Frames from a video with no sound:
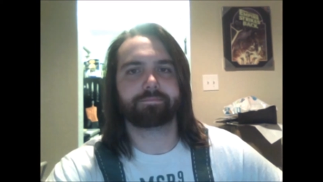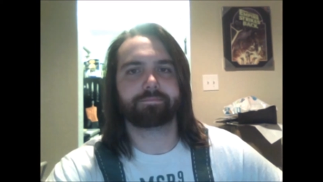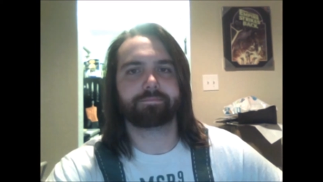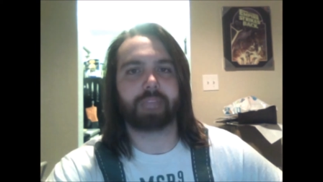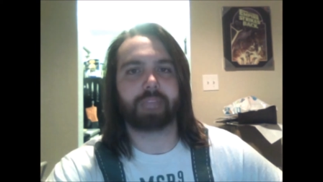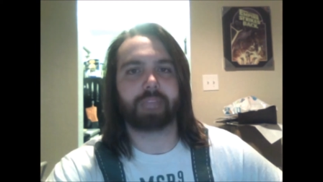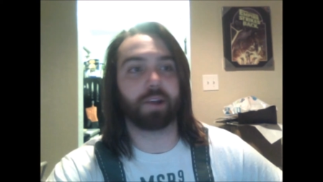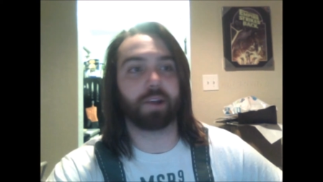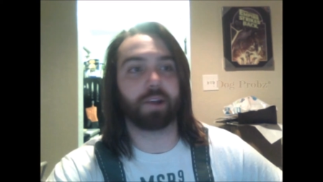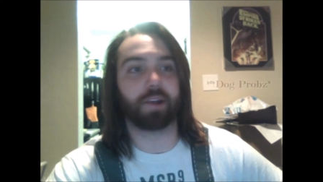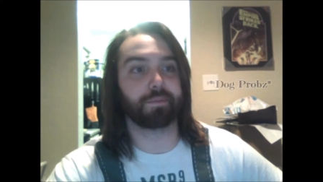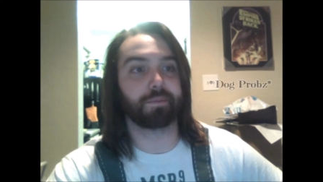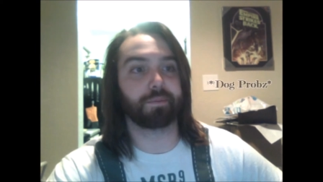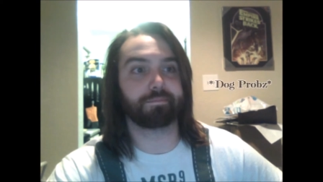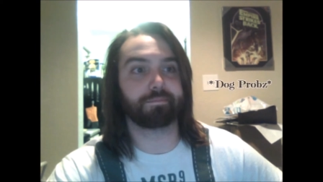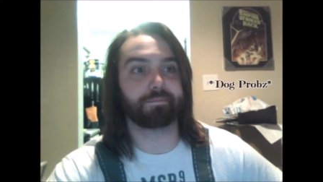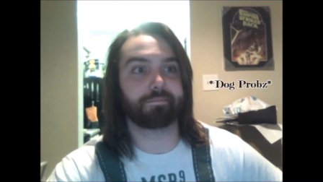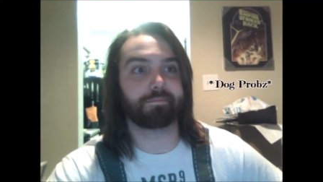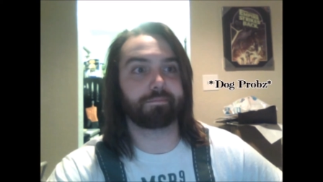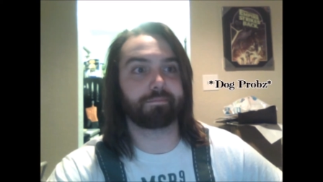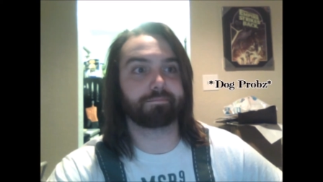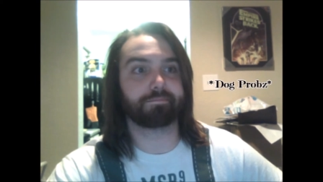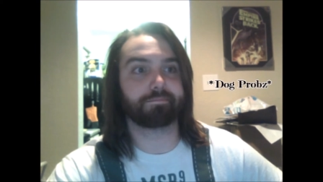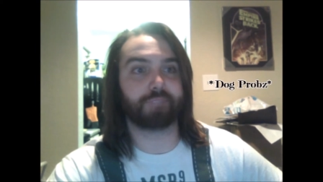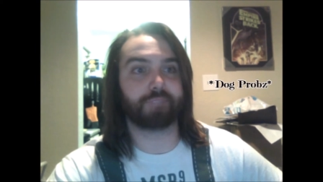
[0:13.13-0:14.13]
I don't,
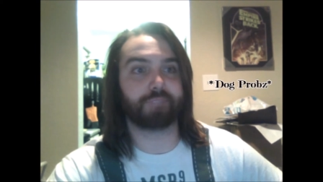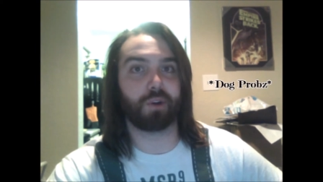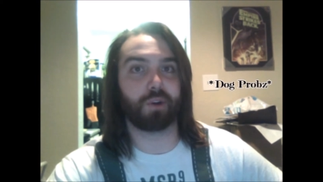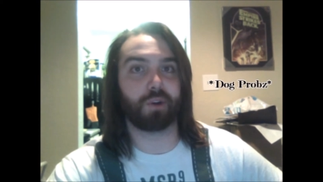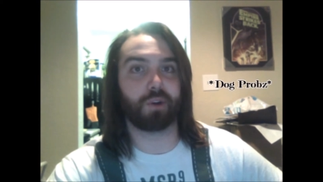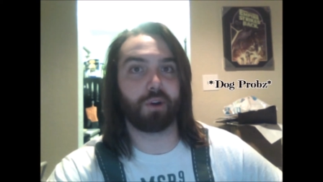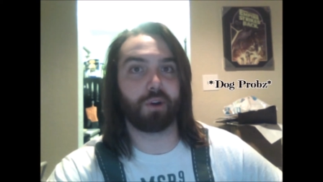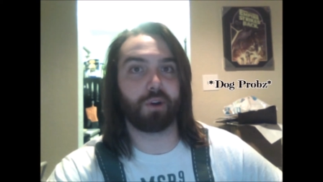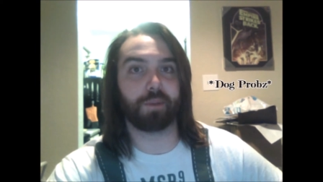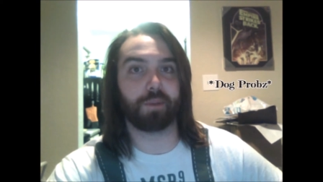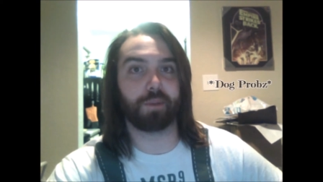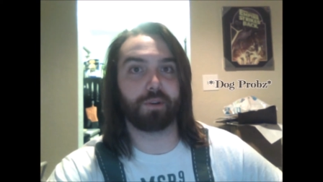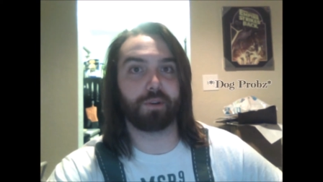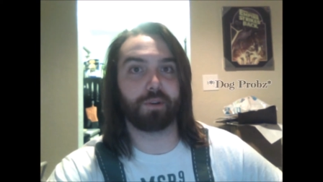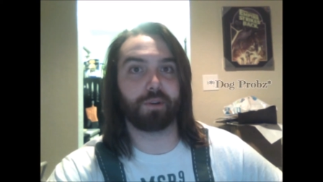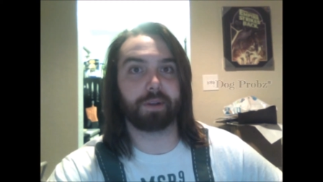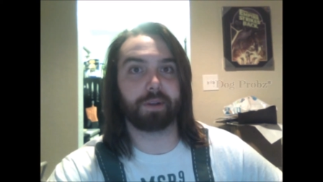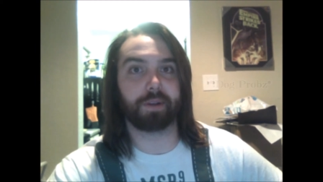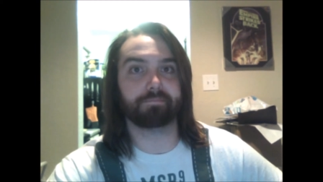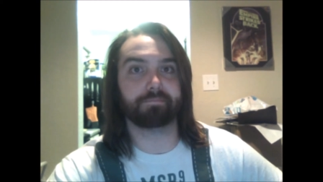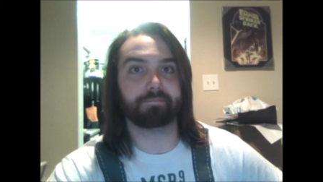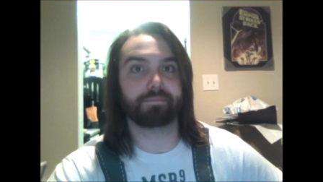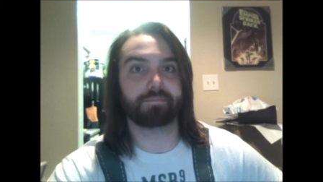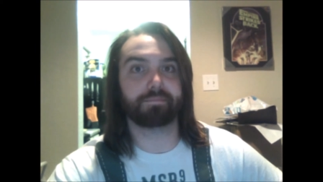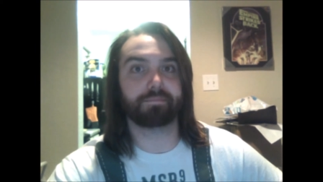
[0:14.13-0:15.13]
don't know what I'm doing.
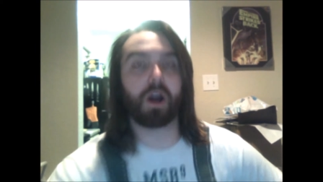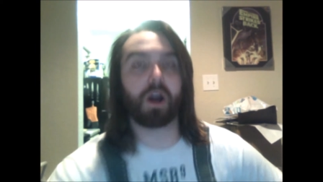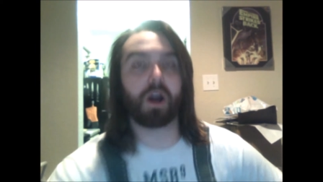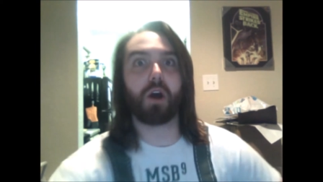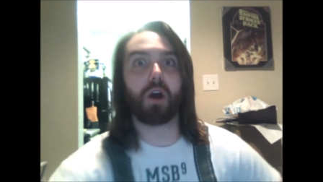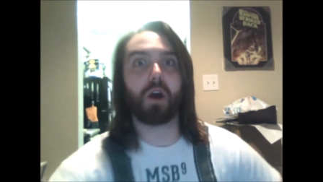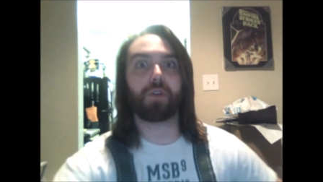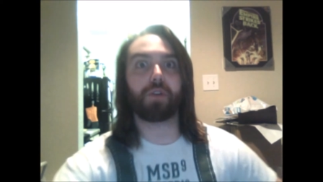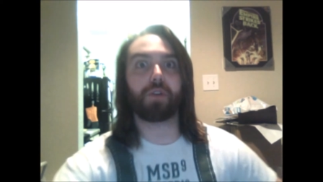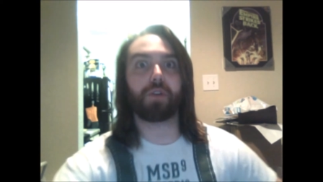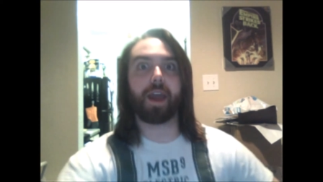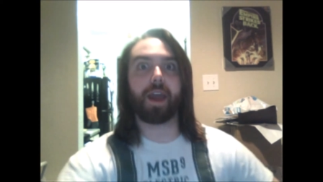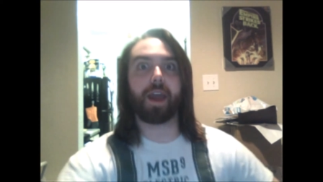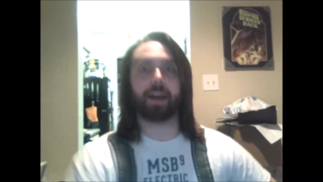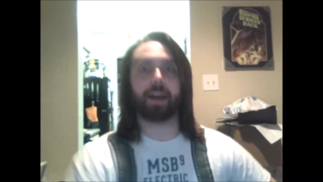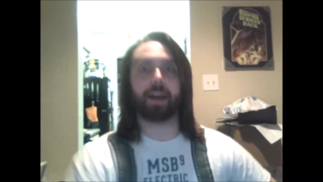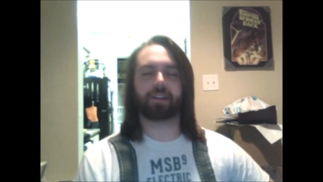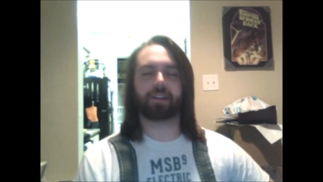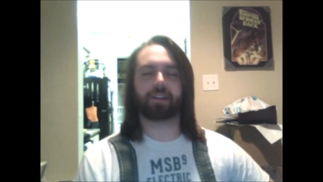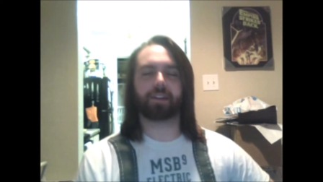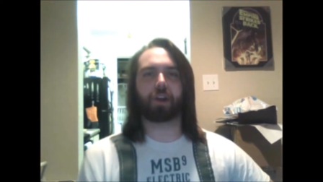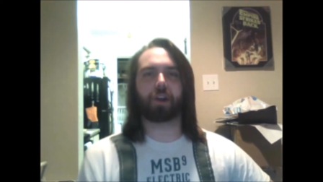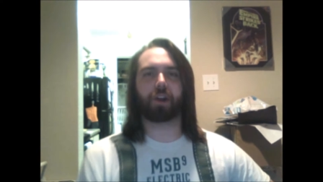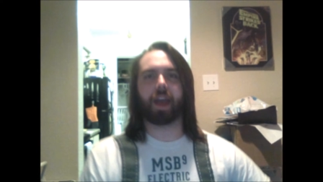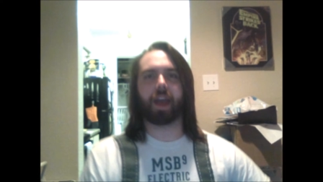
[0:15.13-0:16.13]
Oh yeah.
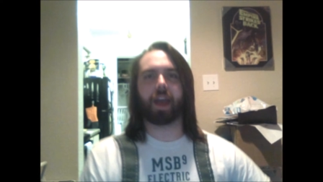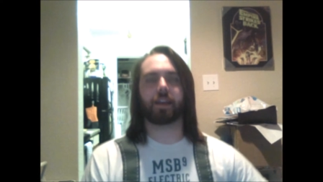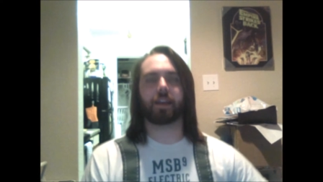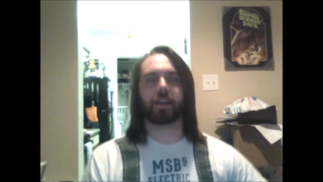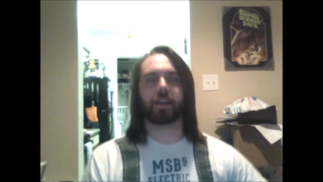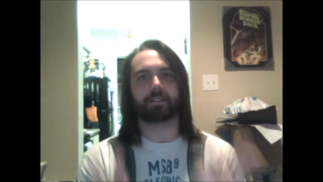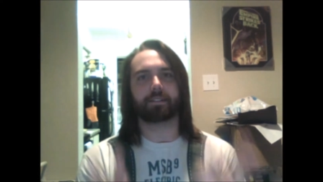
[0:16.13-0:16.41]
Okay.